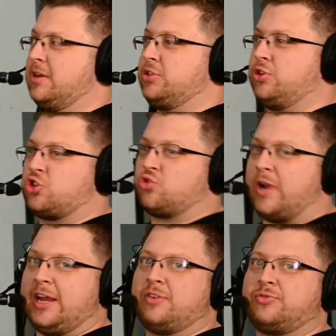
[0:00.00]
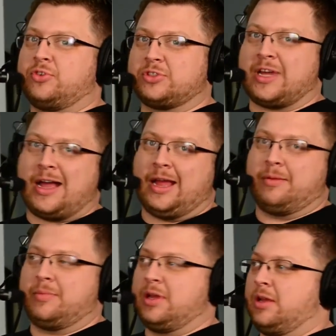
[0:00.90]
to train full
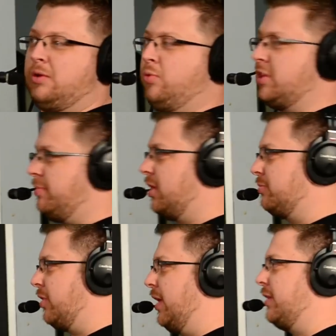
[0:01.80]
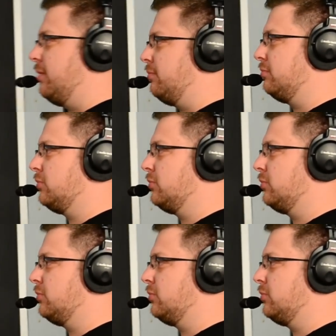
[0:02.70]
time with the Baltimore Anthem